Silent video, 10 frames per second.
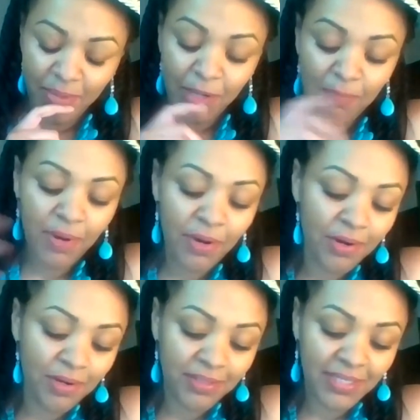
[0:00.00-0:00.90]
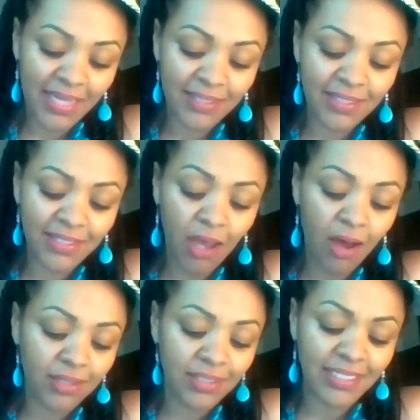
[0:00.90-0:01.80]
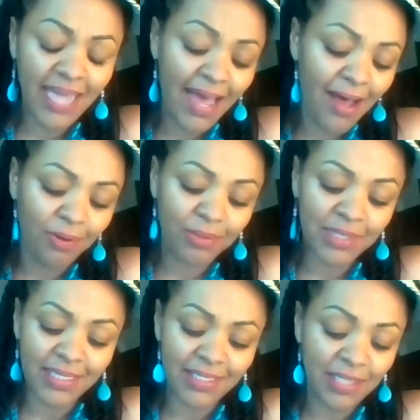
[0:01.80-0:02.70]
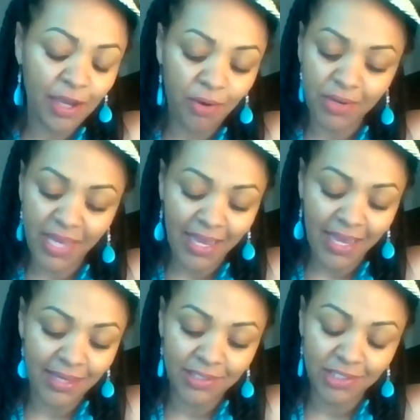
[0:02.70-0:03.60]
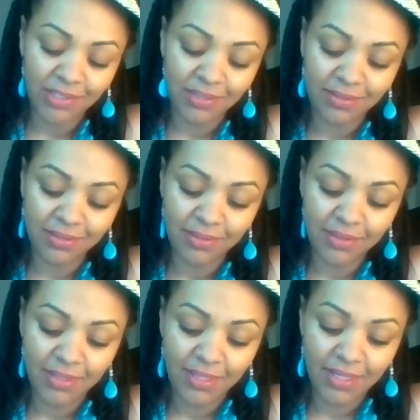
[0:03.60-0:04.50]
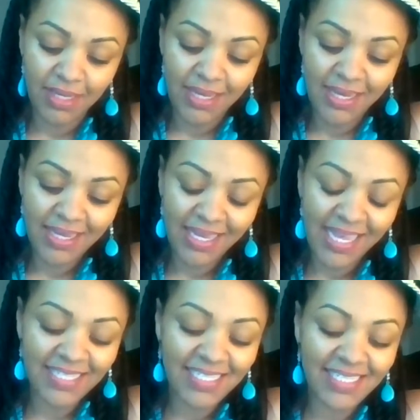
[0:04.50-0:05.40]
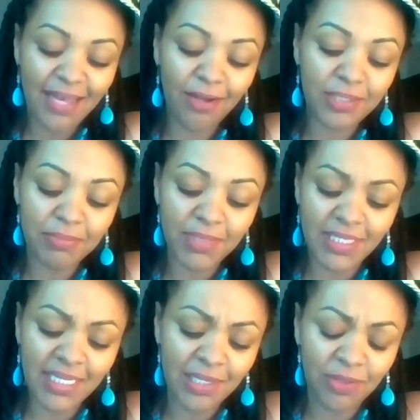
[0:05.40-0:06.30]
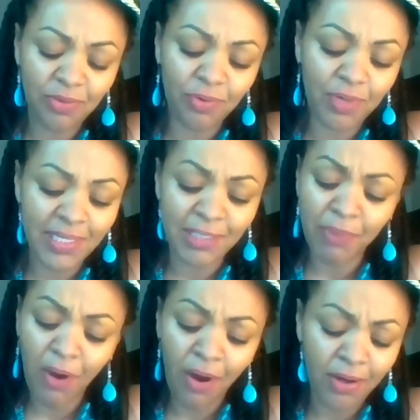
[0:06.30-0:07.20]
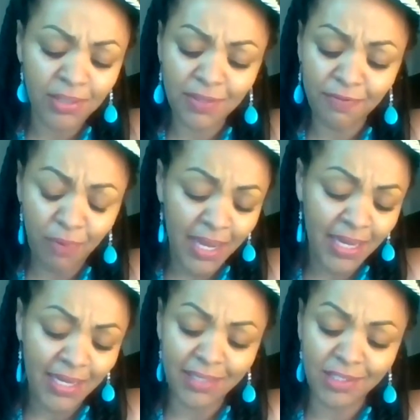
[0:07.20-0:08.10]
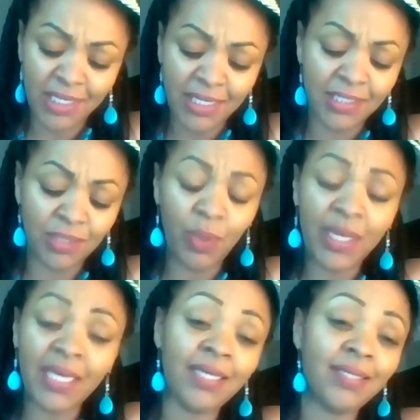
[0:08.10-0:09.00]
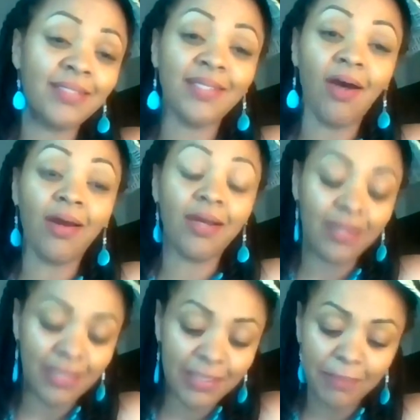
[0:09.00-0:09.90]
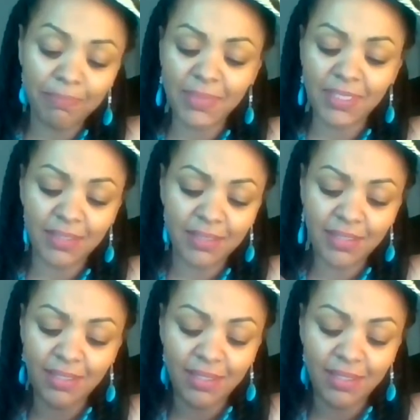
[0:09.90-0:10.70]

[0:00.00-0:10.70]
But a bird that stalks down his narrow cage can seldom see through his bars of rage. His wings are clipped